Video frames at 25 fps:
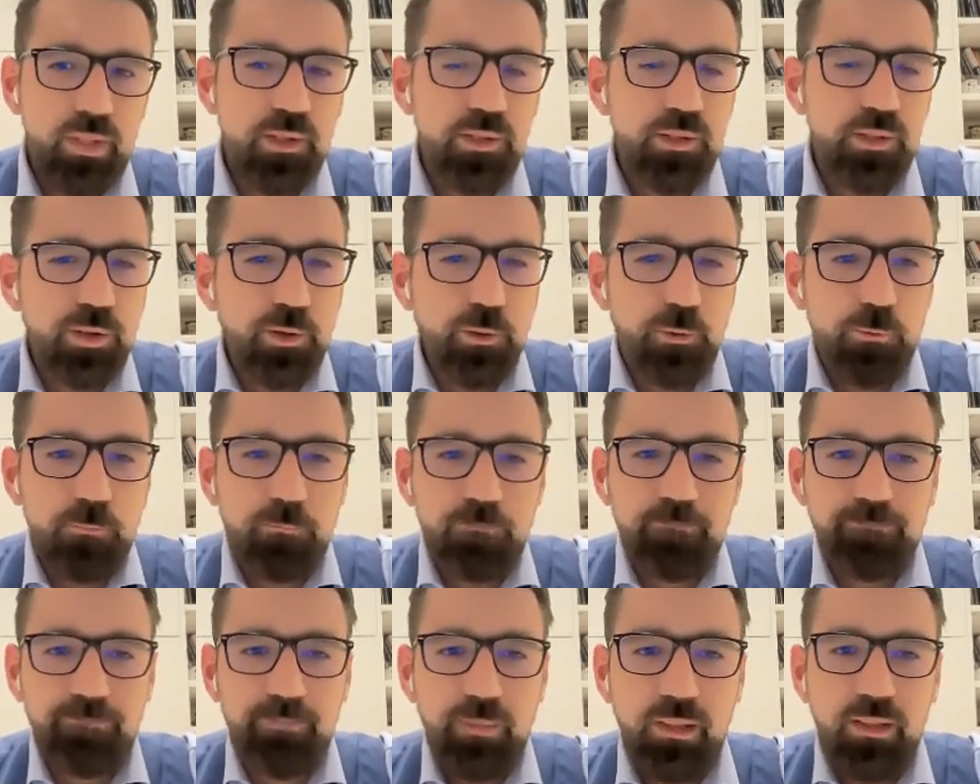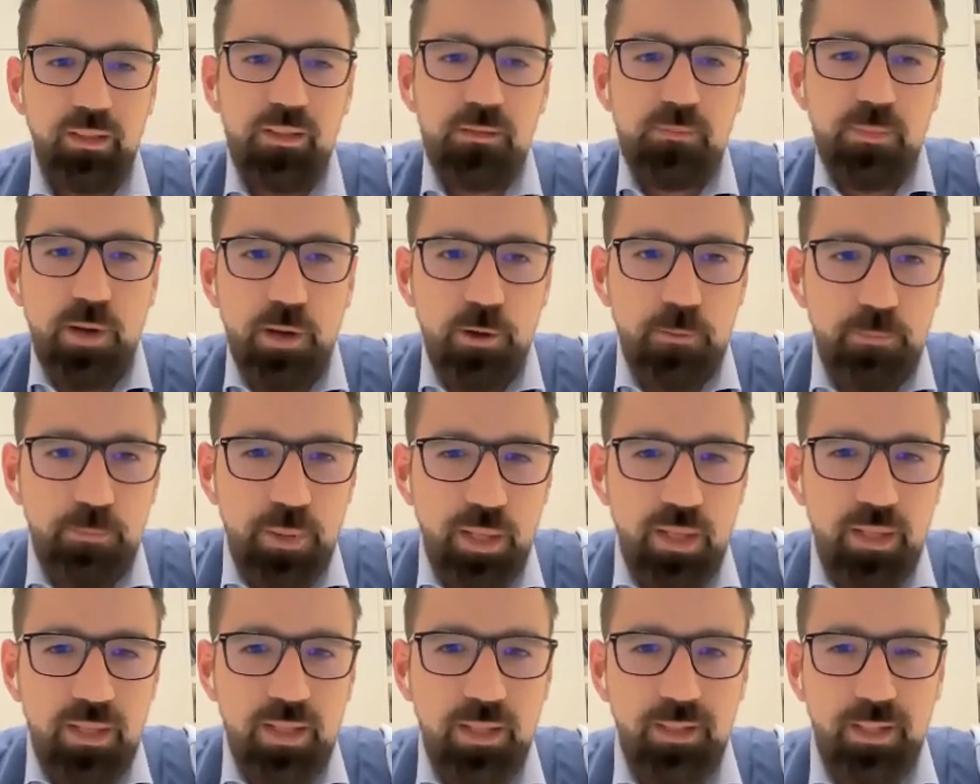So it is my
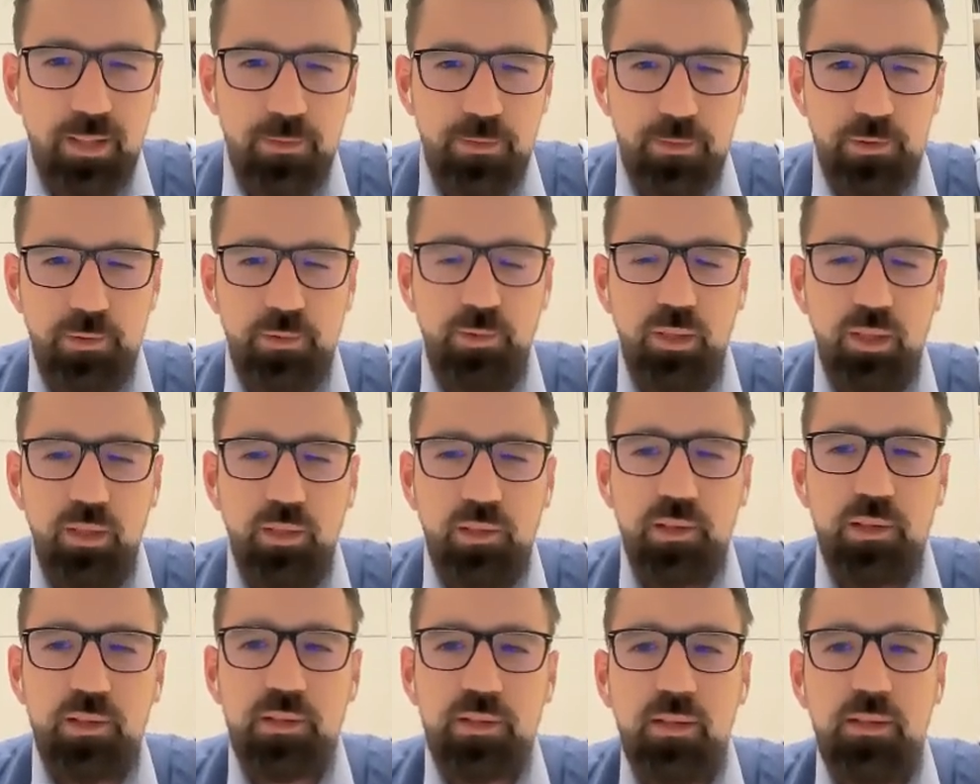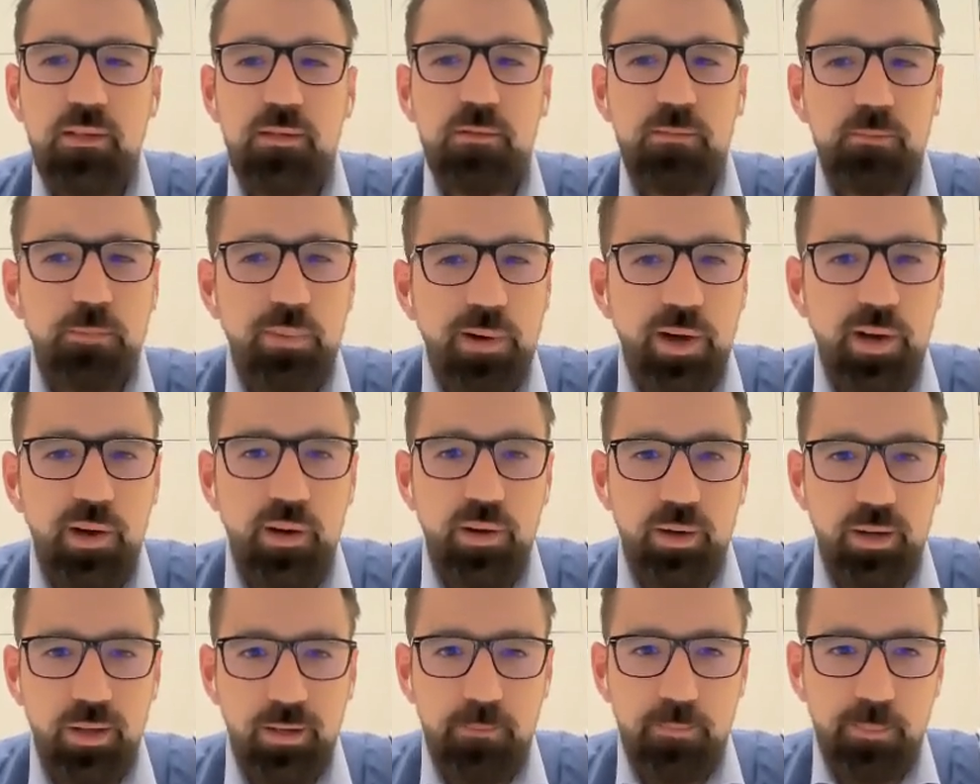opinion that true leaders
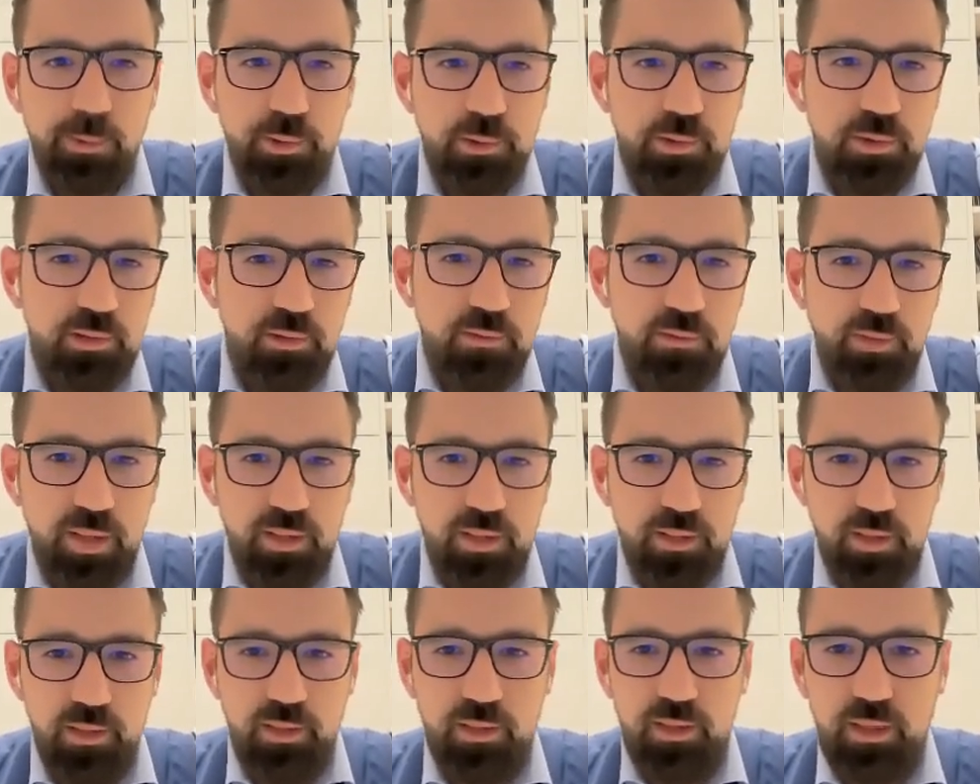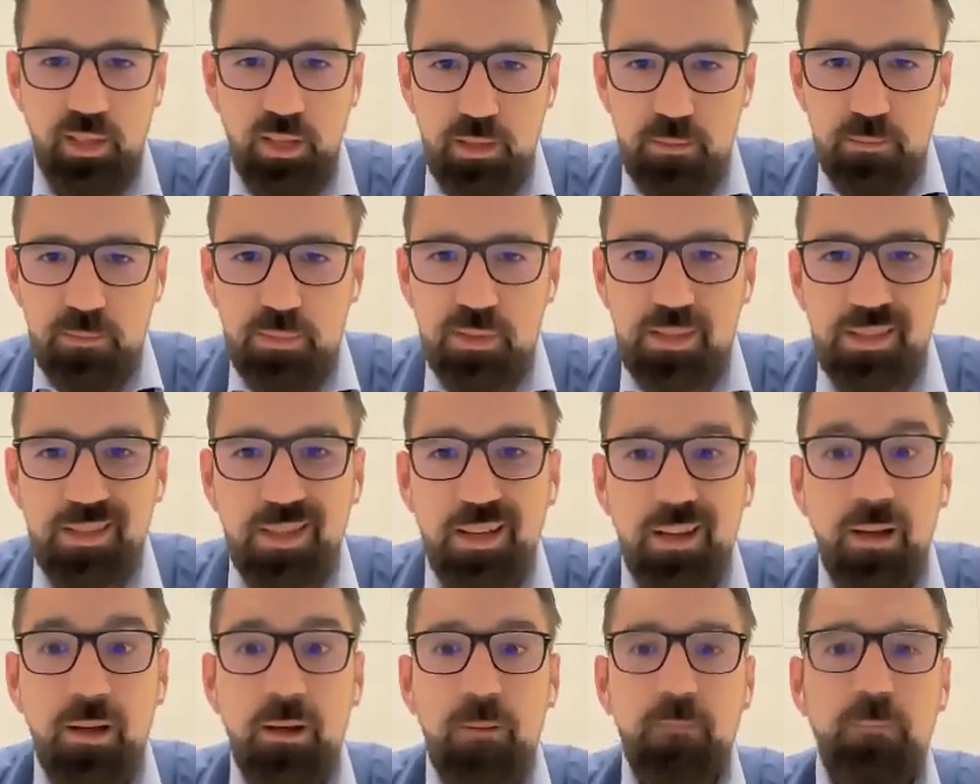inspire and motivate their teams
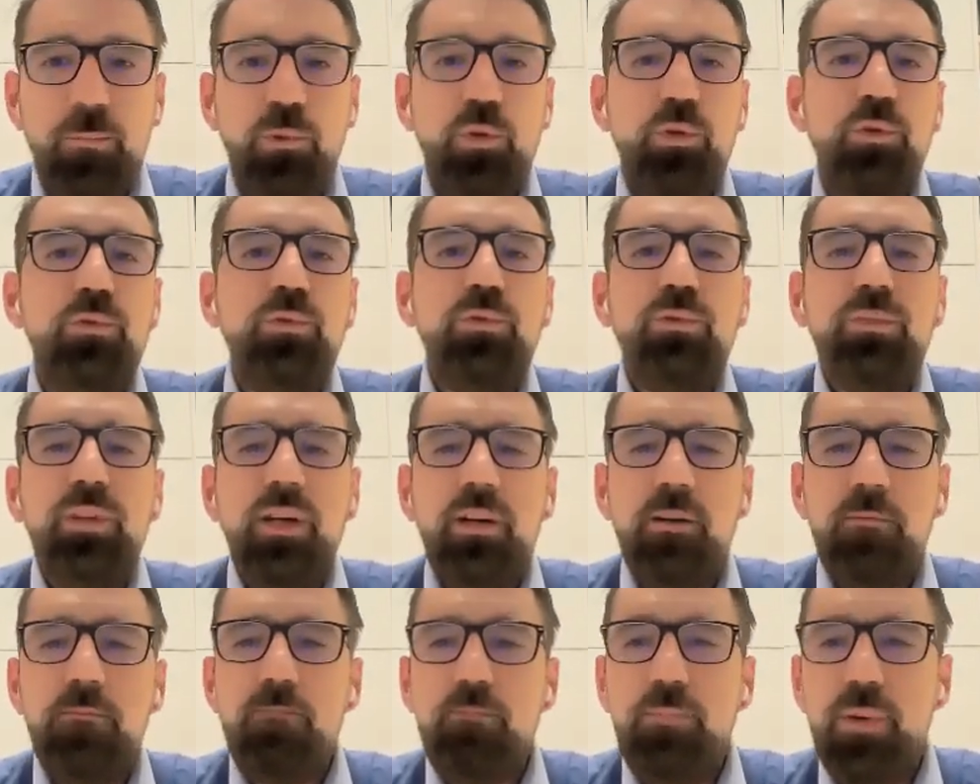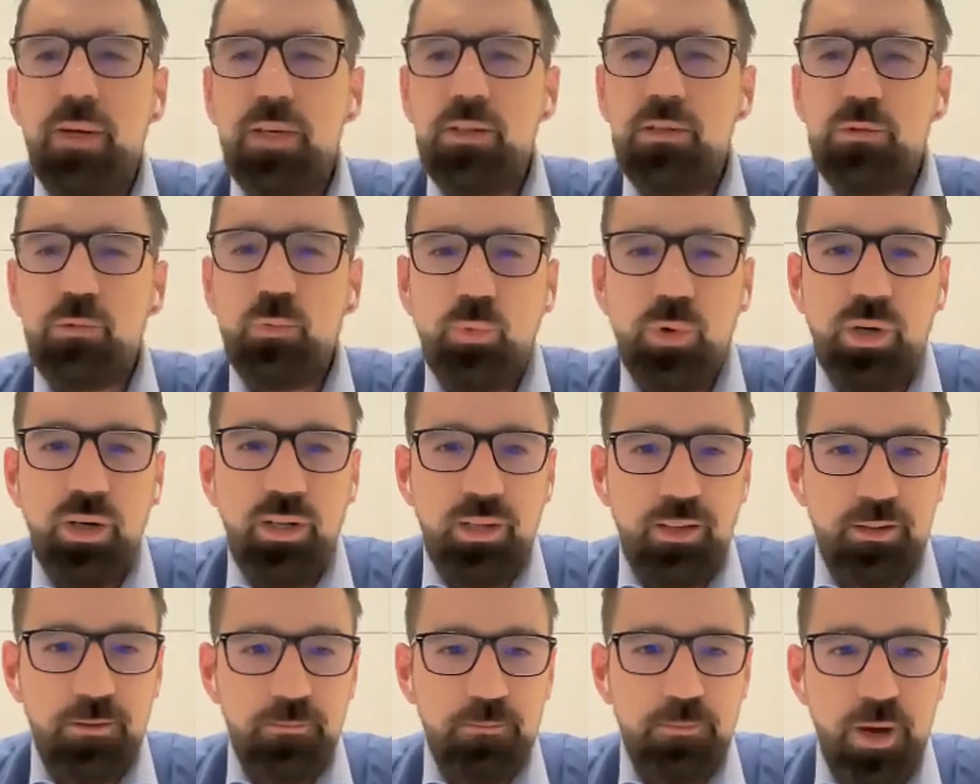to do their best
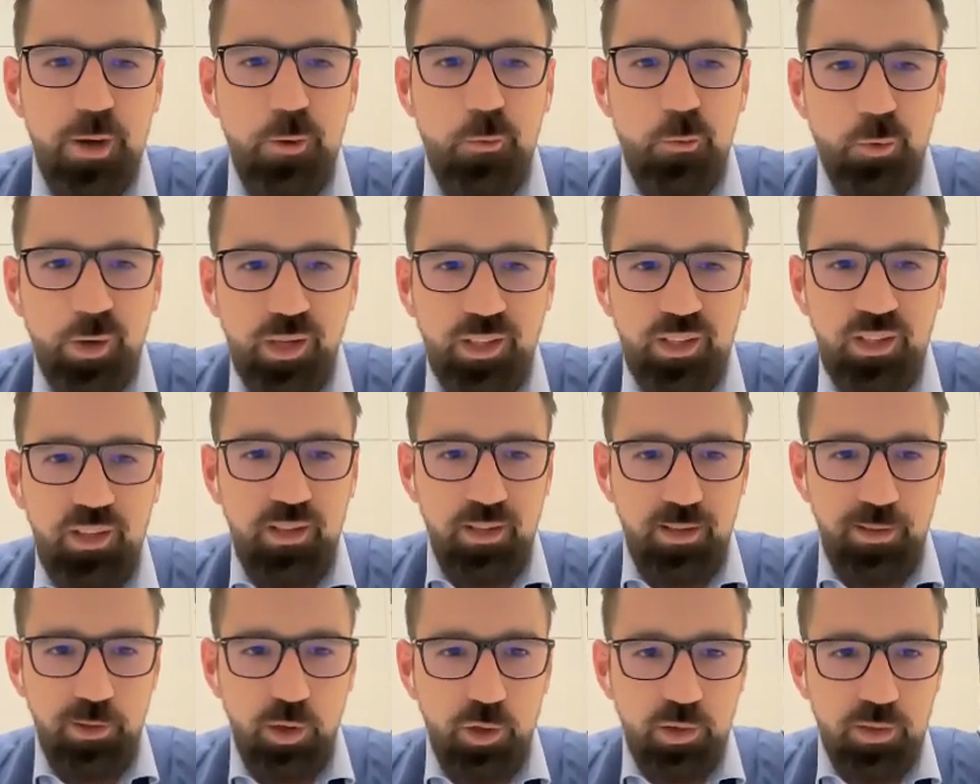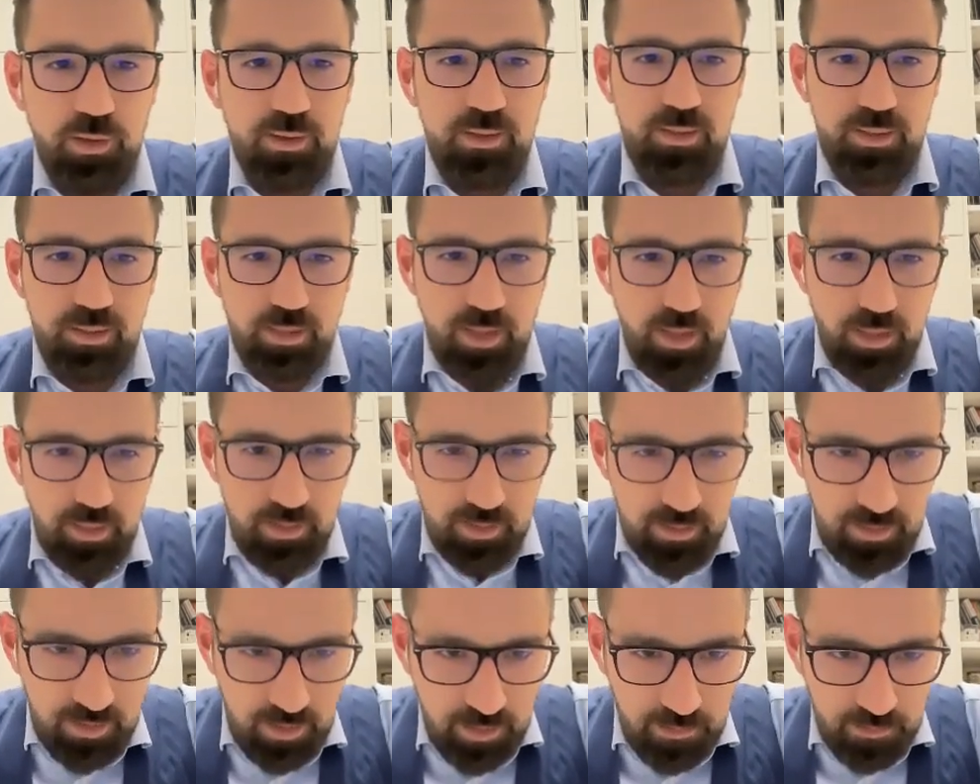work by working
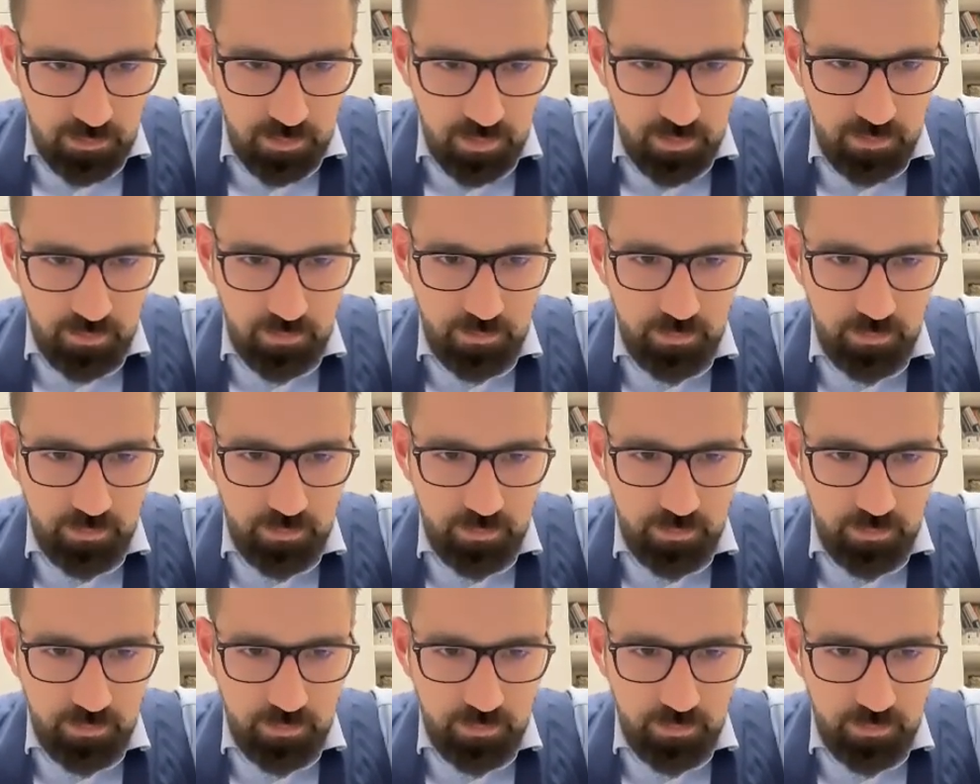alongside them.